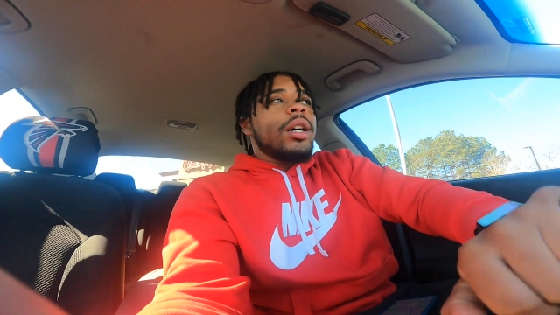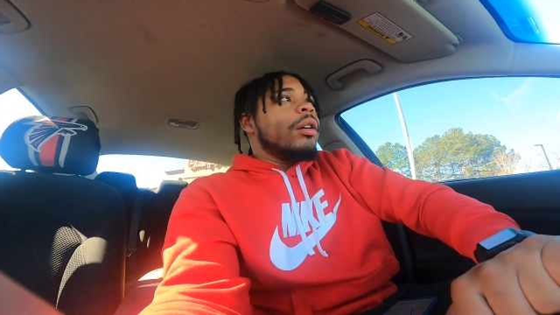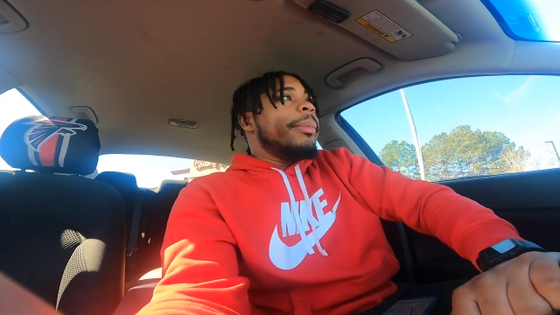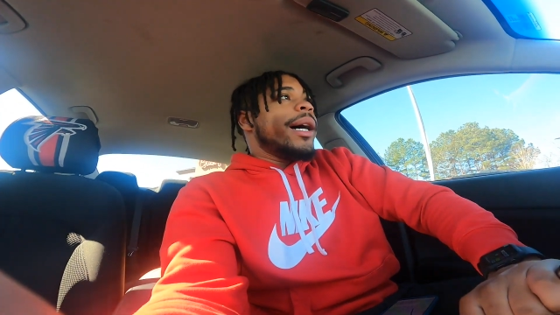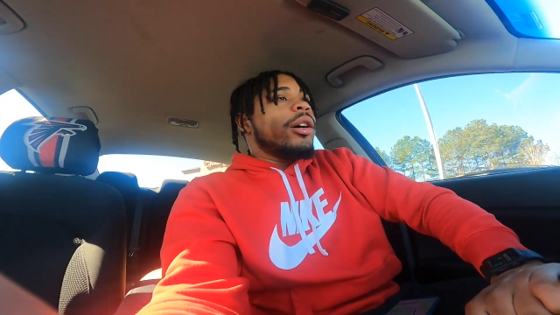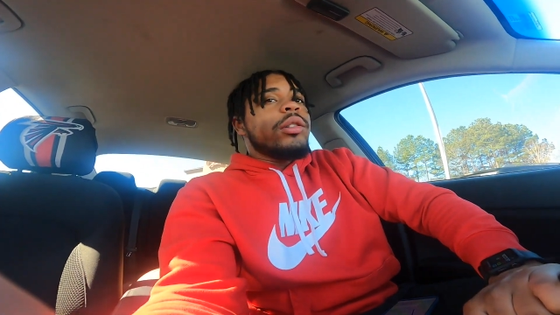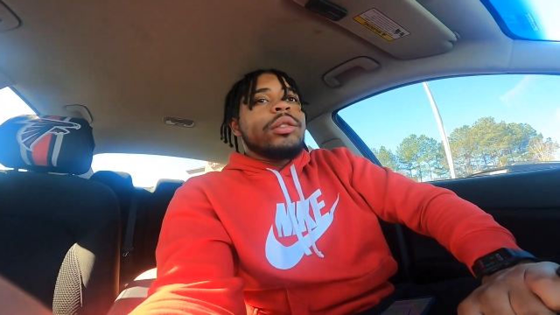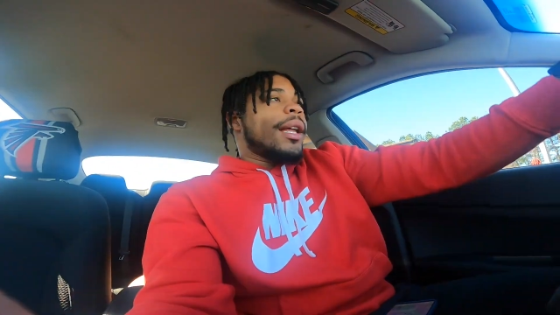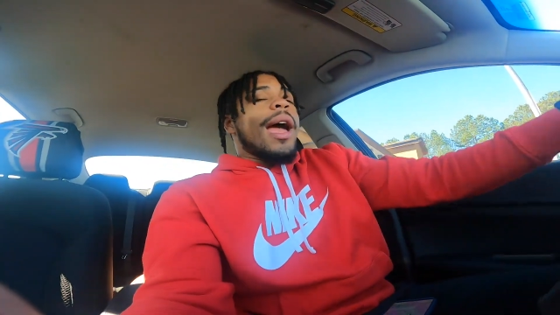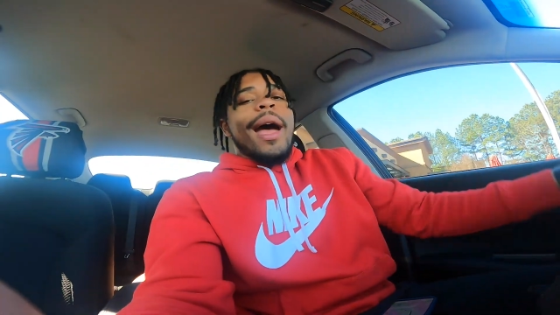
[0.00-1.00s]
about
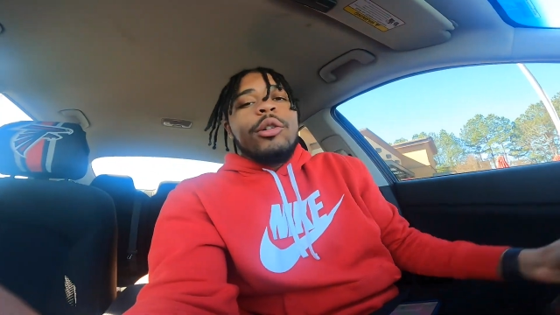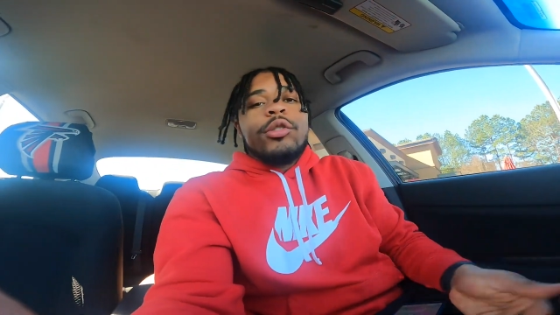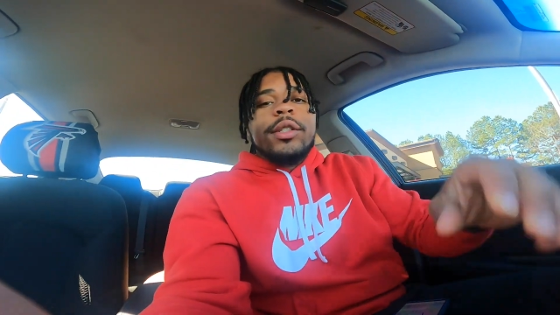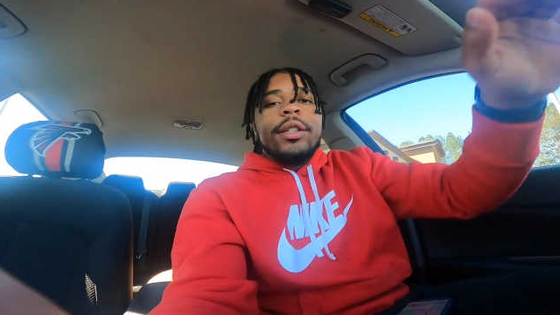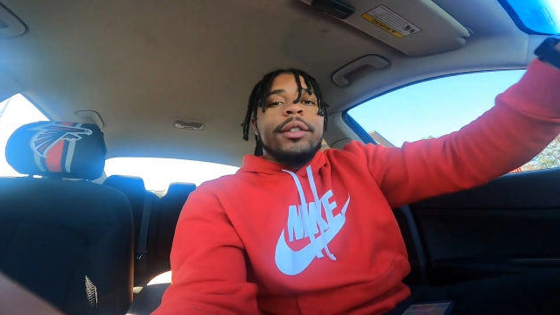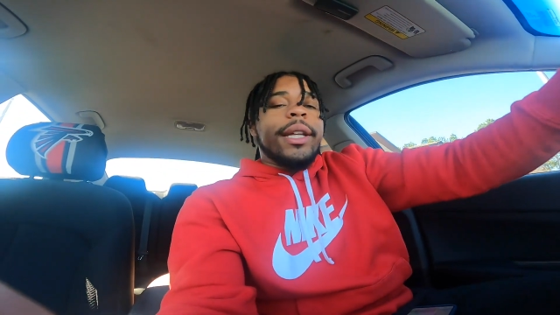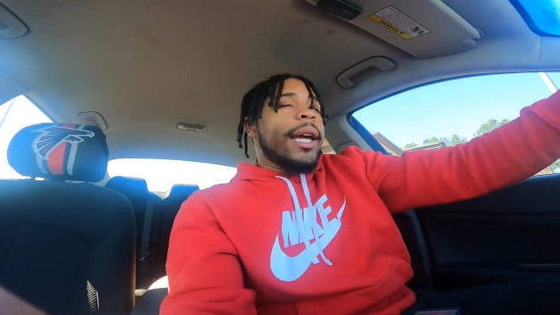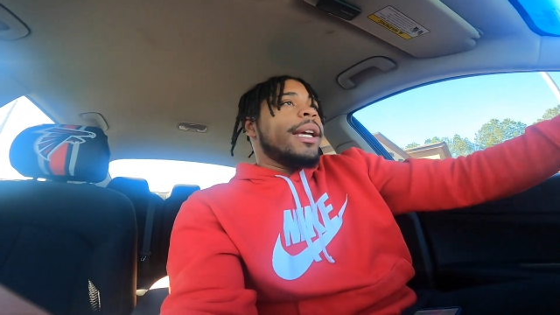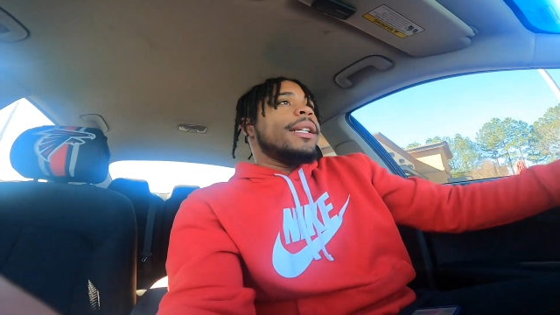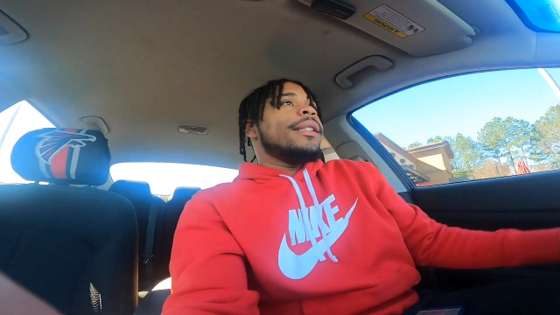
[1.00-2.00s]
their house, their
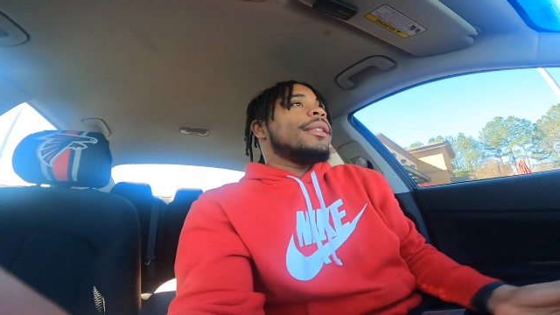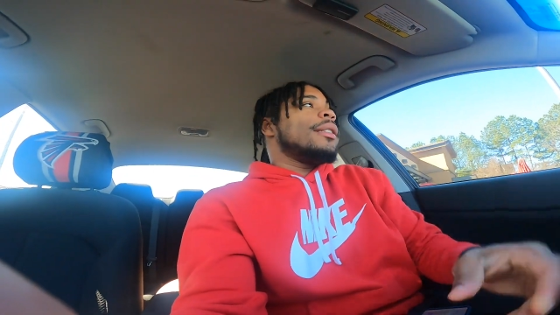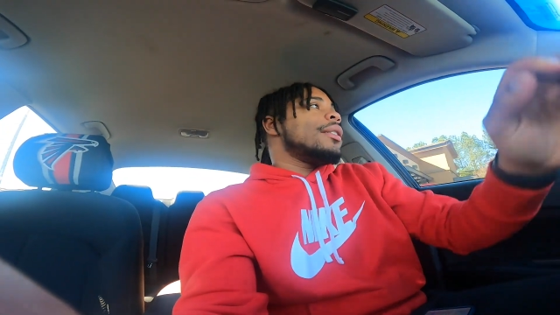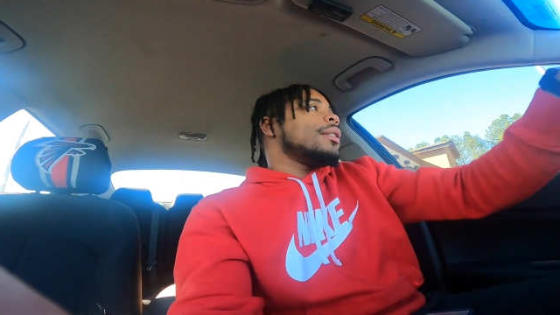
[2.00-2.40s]
things.